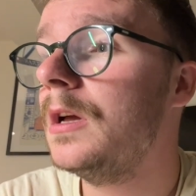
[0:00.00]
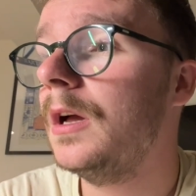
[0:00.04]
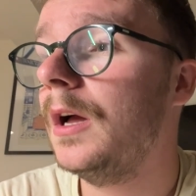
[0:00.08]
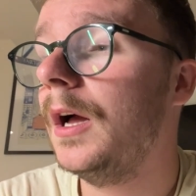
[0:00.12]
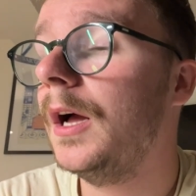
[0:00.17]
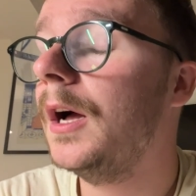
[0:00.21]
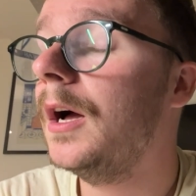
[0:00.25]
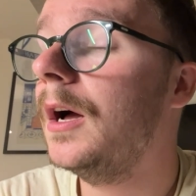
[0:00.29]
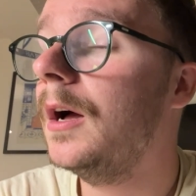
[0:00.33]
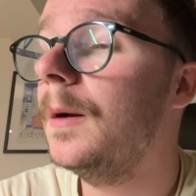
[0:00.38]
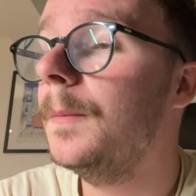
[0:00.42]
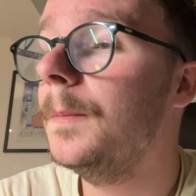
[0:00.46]

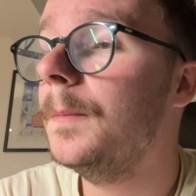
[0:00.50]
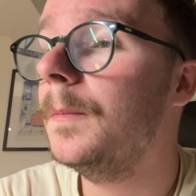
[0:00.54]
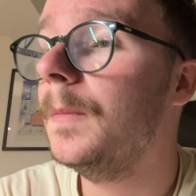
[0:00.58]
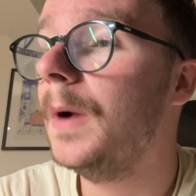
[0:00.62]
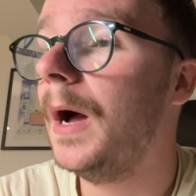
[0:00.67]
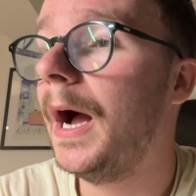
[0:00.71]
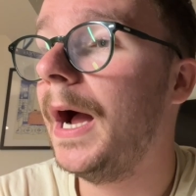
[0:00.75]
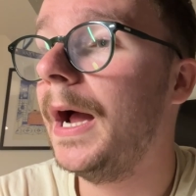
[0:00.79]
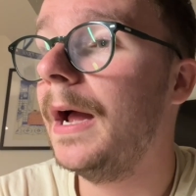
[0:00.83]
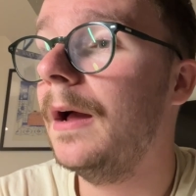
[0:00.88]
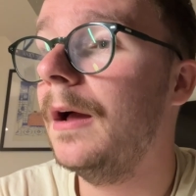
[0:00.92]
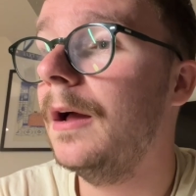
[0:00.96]
And
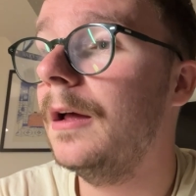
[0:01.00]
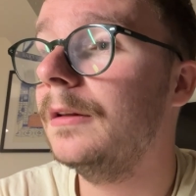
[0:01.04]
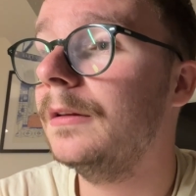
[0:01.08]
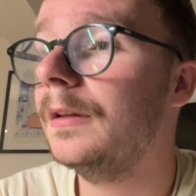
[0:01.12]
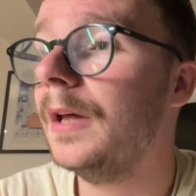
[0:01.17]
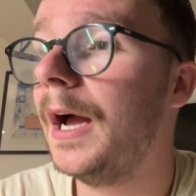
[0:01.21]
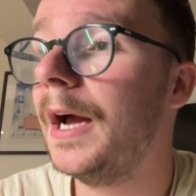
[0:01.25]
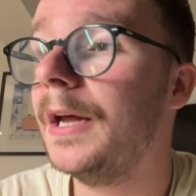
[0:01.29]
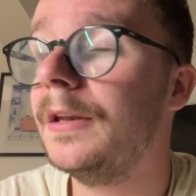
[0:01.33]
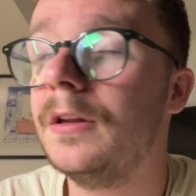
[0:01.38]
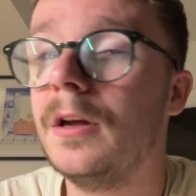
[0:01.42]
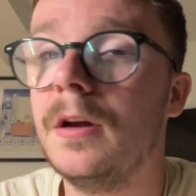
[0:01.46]

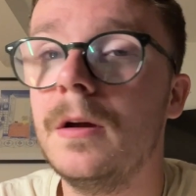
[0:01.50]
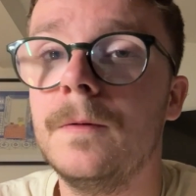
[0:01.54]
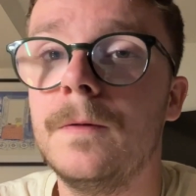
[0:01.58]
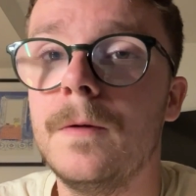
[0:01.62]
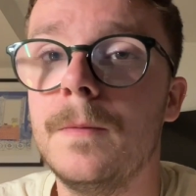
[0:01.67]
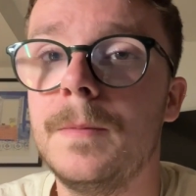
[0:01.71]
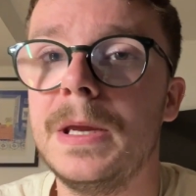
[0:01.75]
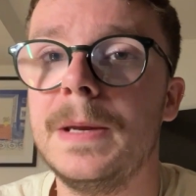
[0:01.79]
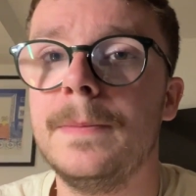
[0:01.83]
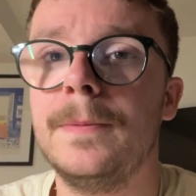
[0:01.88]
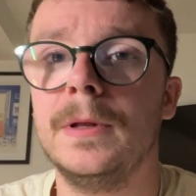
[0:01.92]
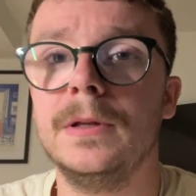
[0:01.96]
I know for
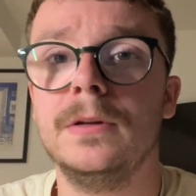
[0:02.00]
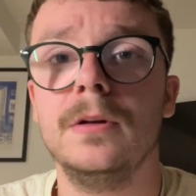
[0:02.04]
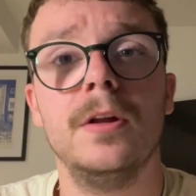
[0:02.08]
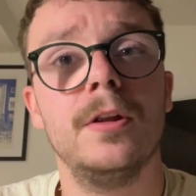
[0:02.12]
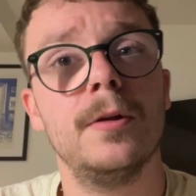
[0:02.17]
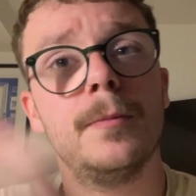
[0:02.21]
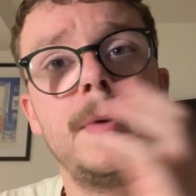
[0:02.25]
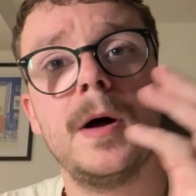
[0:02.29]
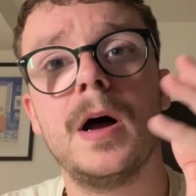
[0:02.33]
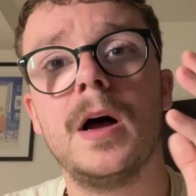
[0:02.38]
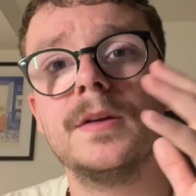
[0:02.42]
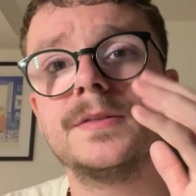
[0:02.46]
people in other
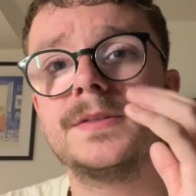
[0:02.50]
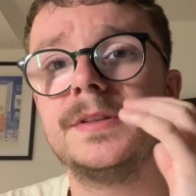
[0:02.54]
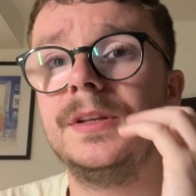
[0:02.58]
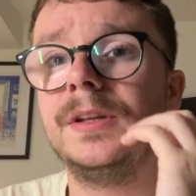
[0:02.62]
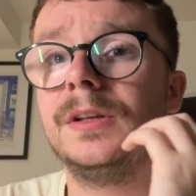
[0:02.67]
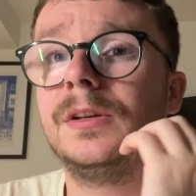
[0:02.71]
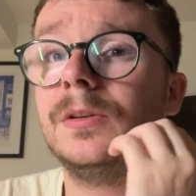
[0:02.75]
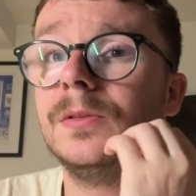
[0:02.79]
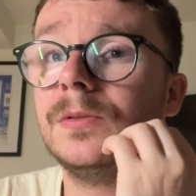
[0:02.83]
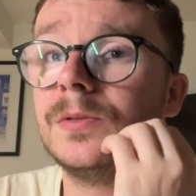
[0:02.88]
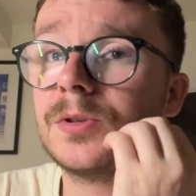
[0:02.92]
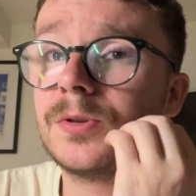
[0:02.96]
parts of the
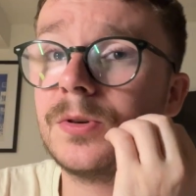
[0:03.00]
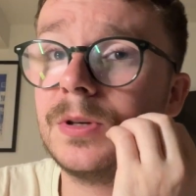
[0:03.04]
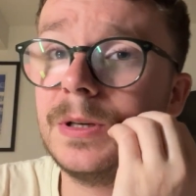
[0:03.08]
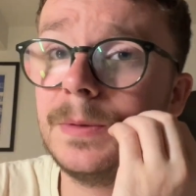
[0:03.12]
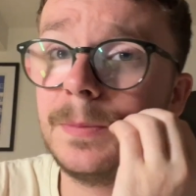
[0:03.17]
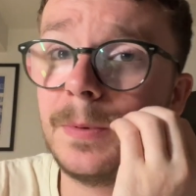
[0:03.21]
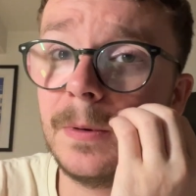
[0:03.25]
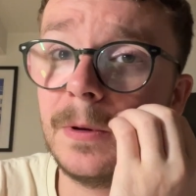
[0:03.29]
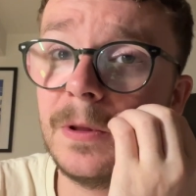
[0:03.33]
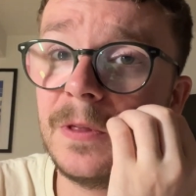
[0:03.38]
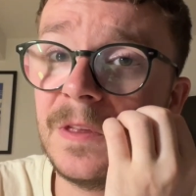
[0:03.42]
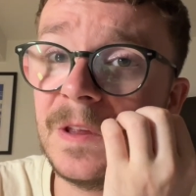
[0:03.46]
country, you're
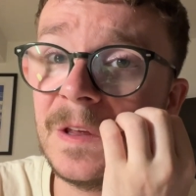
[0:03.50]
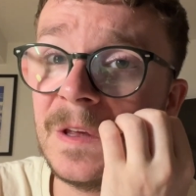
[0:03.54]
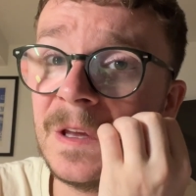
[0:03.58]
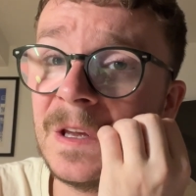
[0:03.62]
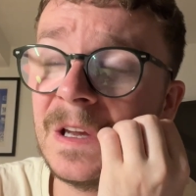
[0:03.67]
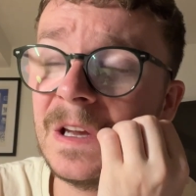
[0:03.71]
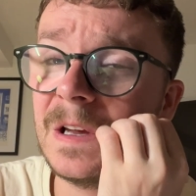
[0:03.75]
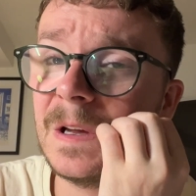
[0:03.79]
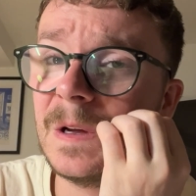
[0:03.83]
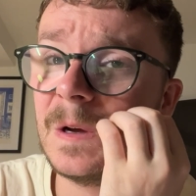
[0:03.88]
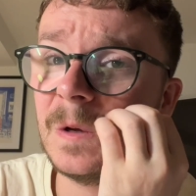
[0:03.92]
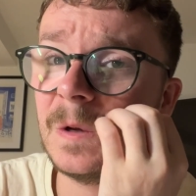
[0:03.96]
probably
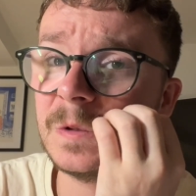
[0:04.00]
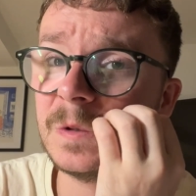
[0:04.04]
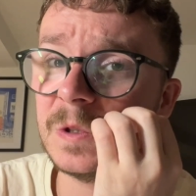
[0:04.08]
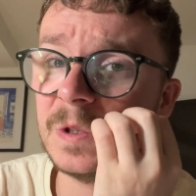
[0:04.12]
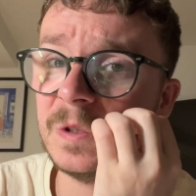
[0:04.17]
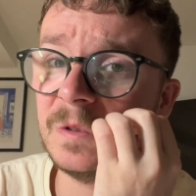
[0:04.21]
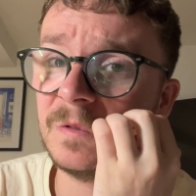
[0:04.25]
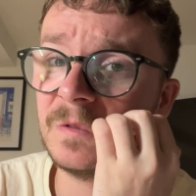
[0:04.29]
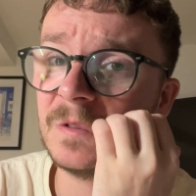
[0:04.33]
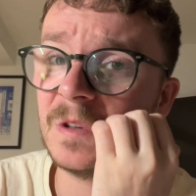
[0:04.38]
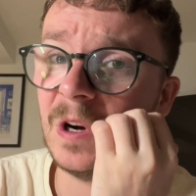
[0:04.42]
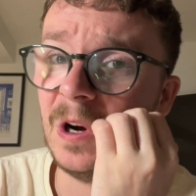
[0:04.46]
thinking, God,
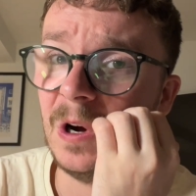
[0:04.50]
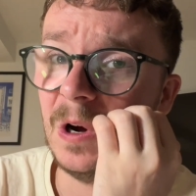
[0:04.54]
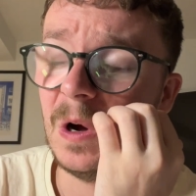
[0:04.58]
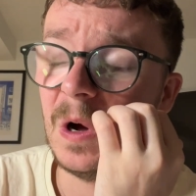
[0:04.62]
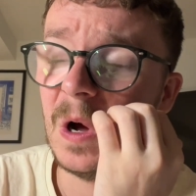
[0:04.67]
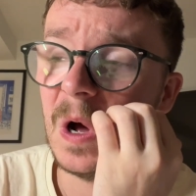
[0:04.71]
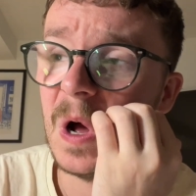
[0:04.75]
you've got